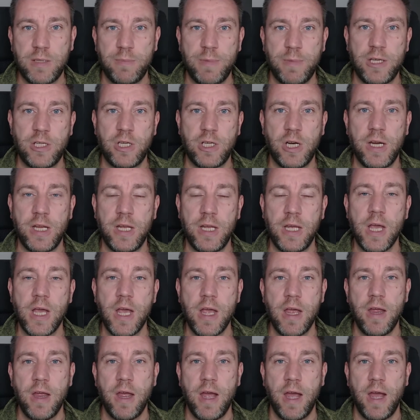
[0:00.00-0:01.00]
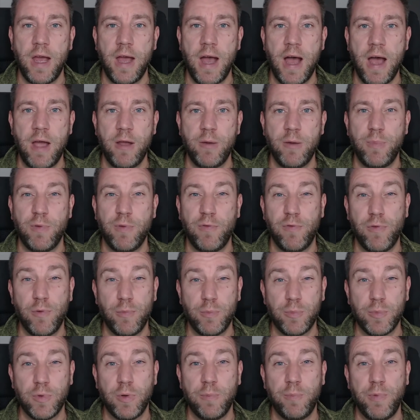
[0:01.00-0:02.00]
especially uh, how it
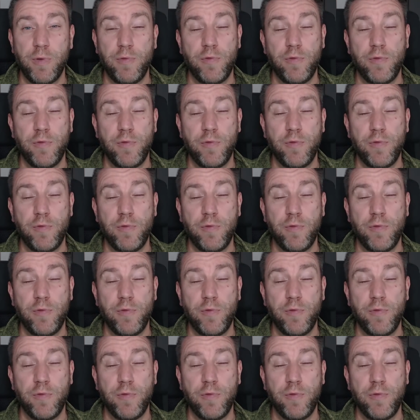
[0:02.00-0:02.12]
perform,